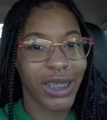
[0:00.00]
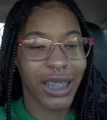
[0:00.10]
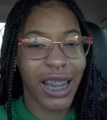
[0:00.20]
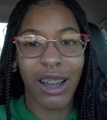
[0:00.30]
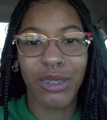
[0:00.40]

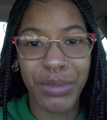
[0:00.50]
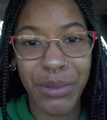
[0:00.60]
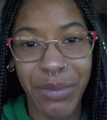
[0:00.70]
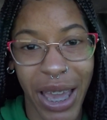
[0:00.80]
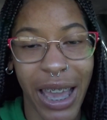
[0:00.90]
yeah I'll
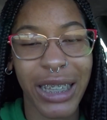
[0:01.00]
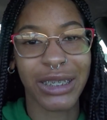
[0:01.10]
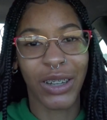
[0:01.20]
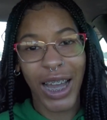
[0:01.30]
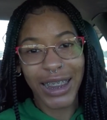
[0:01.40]
be back
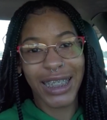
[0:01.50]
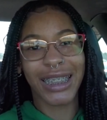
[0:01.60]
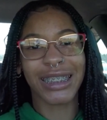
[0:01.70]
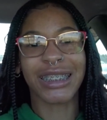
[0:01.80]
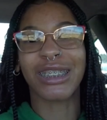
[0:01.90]
so I
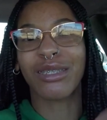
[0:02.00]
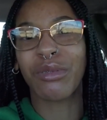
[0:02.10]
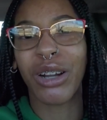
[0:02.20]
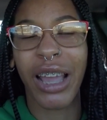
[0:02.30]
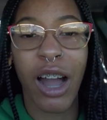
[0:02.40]
think this is gonna
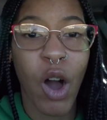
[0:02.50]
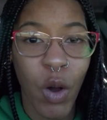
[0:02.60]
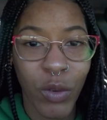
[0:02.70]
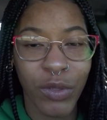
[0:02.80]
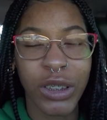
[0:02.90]
work out
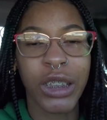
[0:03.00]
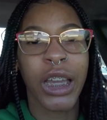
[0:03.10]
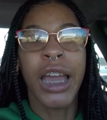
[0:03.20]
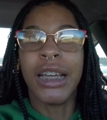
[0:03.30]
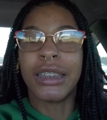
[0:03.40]

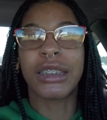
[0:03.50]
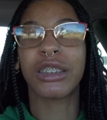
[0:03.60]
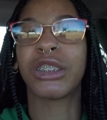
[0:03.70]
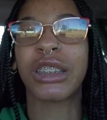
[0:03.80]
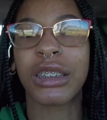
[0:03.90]
hopefully
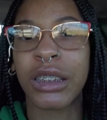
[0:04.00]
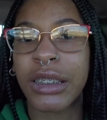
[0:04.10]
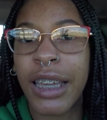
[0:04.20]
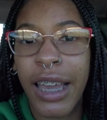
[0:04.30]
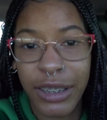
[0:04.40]
this is just a
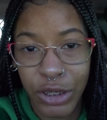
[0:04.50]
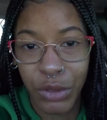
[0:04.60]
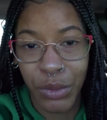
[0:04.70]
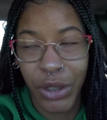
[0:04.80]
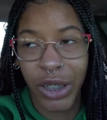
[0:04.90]

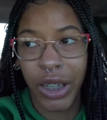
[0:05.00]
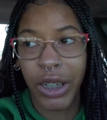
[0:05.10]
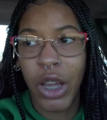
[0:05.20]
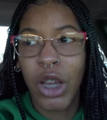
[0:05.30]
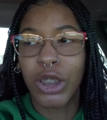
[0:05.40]
test
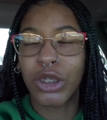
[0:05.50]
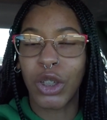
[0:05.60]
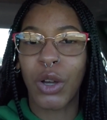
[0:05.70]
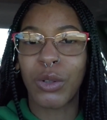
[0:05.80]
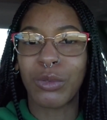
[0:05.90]
run
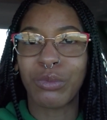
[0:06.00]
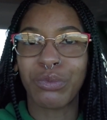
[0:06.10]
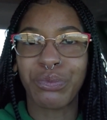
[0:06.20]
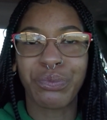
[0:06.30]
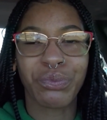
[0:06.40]
so
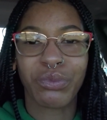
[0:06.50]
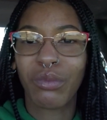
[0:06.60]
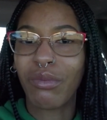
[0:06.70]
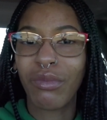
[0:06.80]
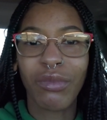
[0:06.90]

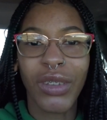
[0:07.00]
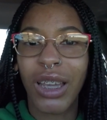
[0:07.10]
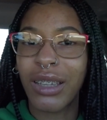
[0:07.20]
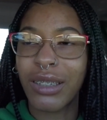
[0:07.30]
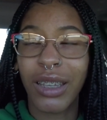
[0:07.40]

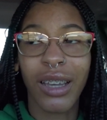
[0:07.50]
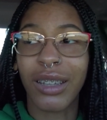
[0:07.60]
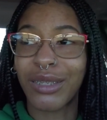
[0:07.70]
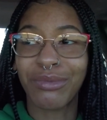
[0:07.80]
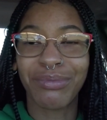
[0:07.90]

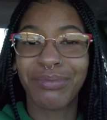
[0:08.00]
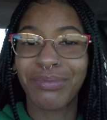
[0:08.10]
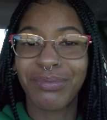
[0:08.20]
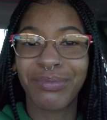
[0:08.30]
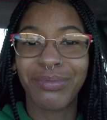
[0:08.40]
yeah
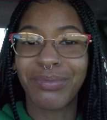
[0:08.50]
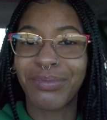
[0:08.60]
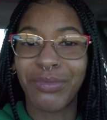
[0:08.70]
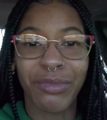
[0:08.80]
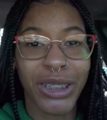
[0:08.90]

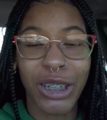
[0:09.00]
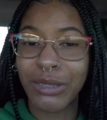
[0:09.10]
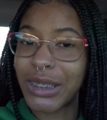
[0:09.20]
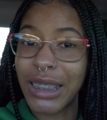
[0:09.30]
we gonna